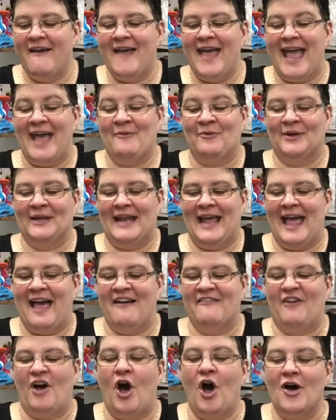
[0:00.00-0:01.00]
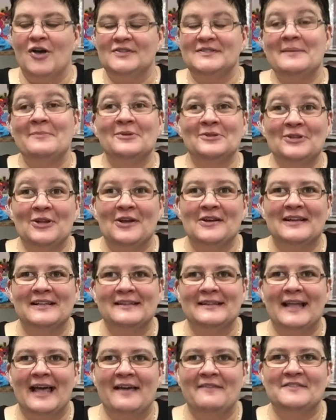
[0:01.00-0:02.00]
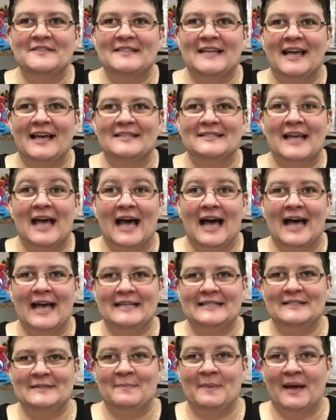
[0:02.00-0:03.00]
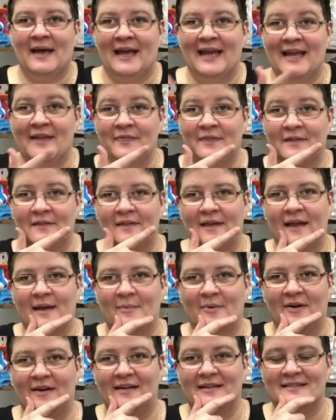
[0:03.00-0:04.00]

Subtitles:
And we're gonna have all summer long a life-size I Spy in the library.